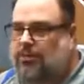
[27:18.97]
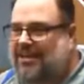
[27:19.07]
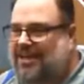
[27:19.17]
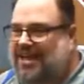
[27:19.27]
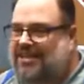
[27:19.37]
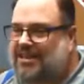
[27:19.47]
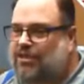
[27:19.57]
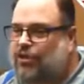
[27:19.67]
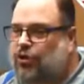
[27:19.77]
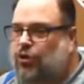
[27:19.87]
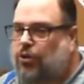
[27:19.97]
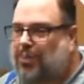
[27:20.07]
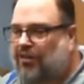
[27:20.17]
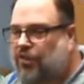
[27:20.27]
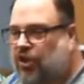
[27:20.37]
to be less concerned
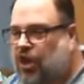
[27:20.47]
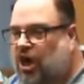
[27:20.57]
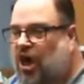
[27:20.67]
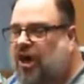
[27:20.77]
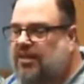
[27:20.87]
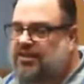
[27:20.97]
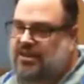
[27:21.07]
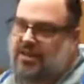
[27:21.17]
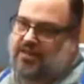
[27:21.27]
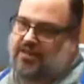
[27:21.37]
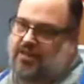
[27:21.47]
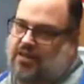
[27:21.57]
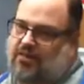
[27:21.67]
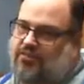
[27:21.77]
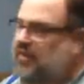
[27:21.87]
about the content
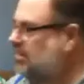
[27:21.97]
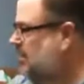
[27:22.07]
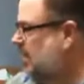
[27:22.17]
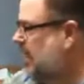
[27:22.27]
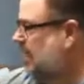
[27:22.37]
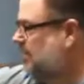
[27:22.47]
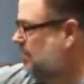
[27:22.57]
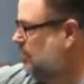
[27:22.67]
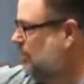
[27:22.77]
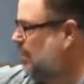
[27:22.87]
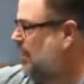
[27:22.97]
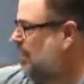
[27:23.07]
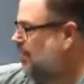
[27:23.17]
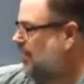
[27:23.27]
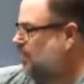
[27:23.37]
of these signs, okay?
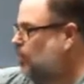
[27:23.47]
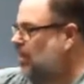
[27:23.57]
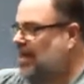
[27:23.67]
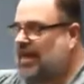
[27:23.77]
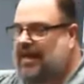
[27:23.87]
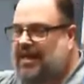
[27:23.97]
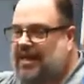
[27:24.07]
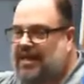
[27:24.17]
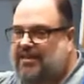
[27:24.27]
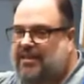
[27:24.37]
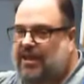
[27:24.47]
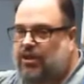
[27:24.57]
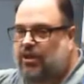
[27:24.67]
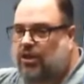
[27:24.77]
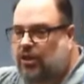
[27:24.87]
That's why I didn't hesitate
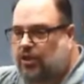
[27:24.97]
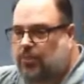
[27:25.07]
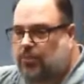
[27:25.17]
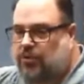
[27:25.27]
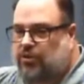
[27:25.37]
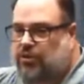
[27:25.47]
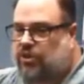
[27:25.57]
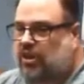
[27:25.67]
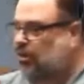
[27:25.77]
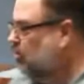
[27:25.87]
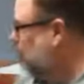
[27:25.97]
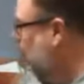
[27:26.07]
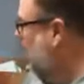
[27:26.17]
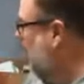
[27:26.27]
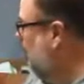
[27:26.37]
to put the stickers
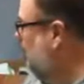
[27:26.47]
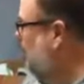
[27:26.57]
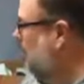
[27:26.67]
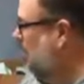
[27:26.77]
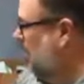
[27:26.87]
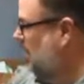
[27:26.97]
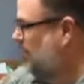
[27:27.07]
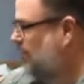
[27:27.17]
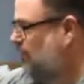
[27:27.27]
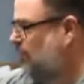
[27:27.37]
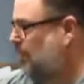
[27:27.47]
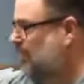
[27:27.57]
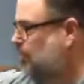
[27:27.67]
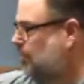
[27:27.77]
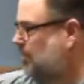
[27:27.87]
right over the body of
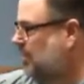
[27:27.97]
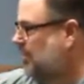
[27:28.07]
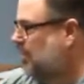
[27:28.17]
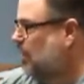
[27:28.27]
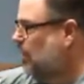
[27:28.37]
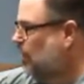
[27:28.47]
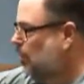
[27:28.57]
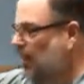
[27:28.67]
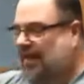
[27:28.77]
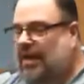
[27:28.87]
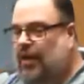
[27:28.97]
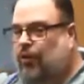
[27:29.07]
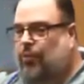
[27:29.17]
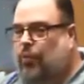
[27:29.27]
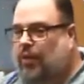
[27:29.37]
information, because right now the
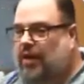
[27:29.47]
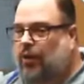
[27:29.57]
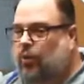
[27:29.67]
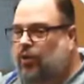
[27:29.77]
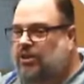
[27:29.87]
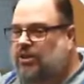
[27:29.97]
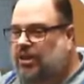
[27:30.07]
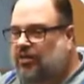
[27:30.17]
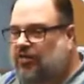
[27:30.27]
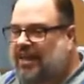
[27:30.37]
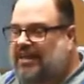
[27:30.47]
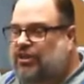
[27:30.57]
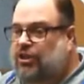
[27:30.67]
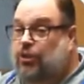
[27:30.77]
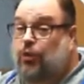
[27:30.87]
point I want to convey
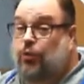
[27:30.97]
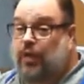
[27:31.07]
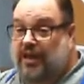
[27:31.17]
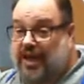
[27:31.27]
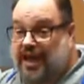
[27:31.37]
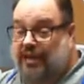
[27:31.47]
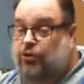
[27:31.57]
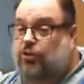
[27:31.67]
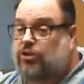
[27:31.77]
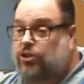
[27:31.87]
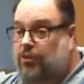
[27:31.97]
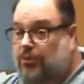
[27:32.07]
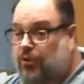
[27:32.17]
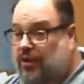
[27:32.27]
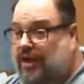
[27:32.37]
to you in hazardous
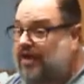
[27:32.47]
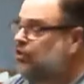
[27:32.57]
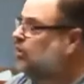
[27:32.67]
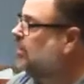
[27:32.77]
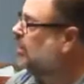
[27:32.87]
communication